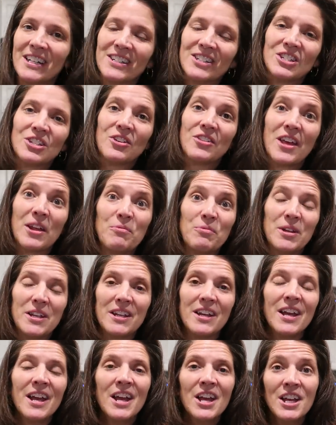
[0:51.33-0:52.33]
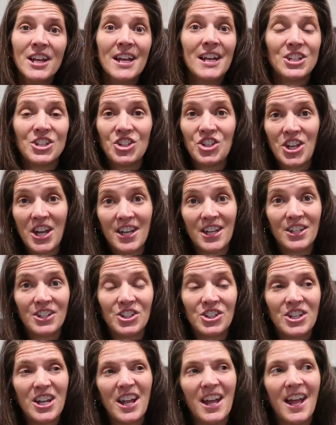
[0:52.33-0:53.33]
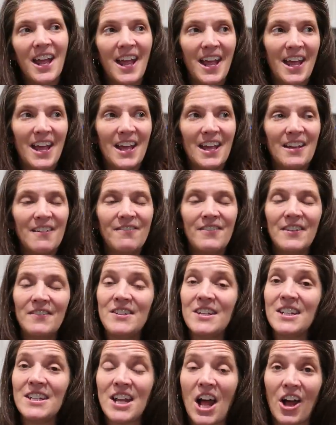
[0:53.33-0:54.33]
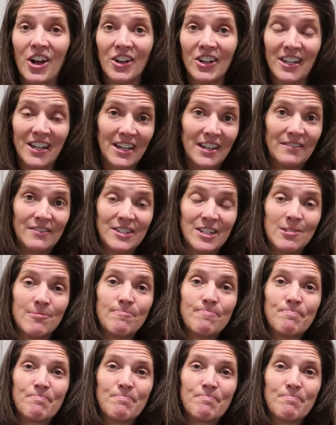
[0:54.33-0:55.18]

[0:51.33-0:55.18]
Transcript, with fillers: And so then we exchange a $15 gift